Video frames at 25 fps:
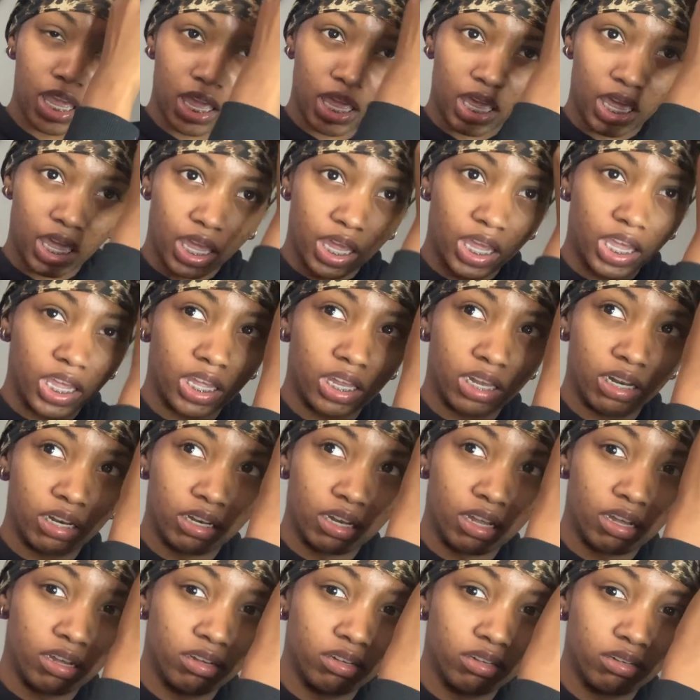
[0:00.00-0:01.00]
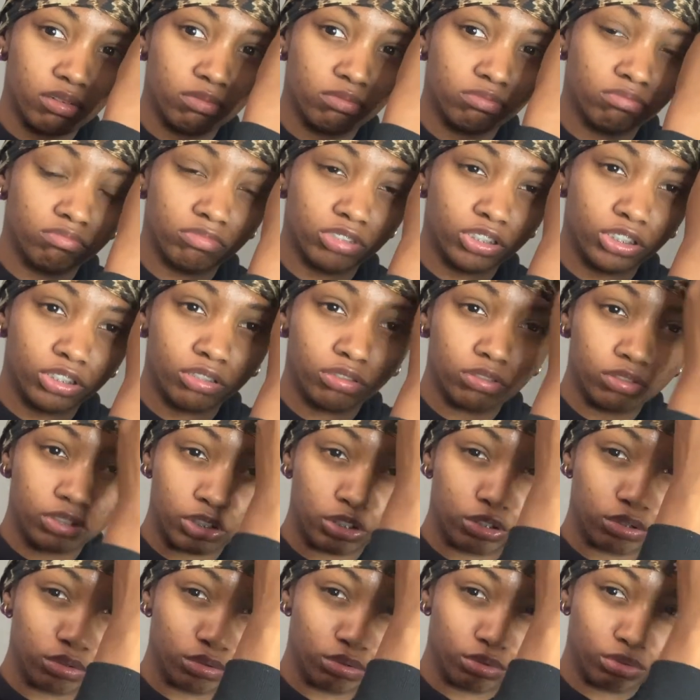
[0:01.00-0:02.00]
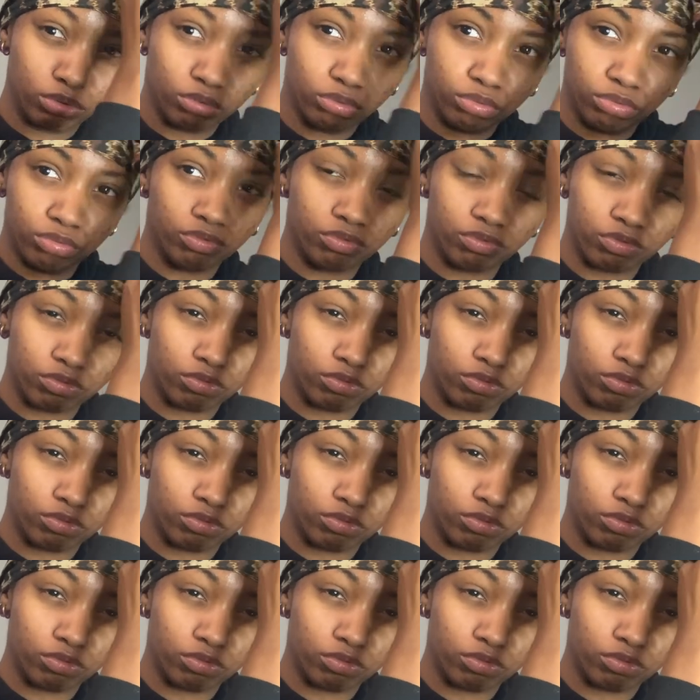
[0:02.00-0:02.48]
and um the two